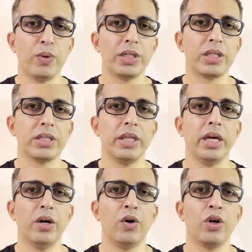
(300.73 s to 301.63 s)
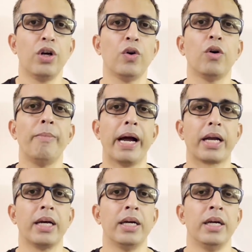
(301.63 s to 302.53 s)
which is there on lower
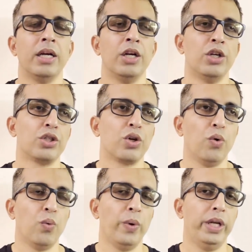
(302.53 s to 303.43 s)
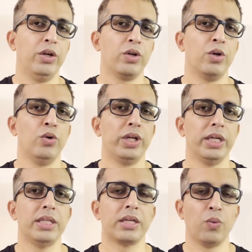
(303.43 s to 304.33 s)
back. So when your
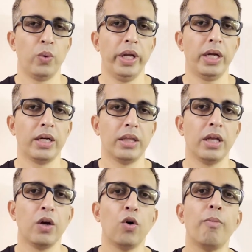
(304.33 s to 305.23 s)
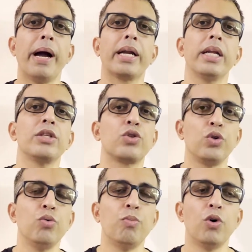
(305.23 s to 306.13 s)
gluteals are weak, the lower back tends to
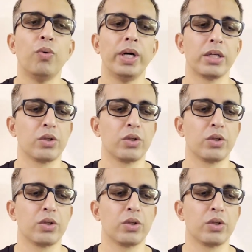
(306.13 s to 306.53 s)
do more work.